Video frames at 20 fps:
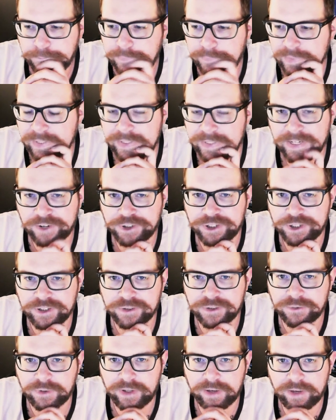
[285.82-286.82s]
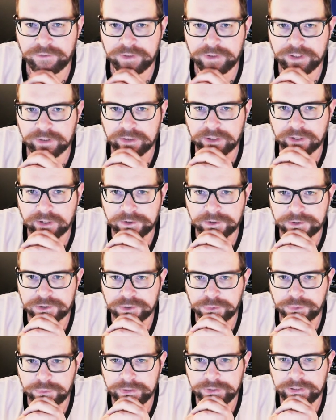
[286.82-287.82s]
Now she doesn't really have anything else
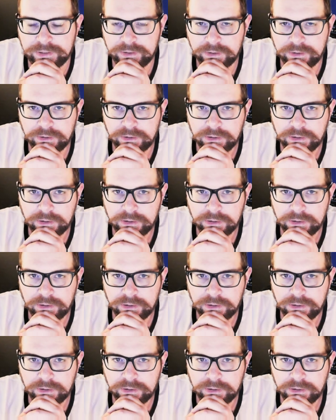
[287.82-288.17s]
to read.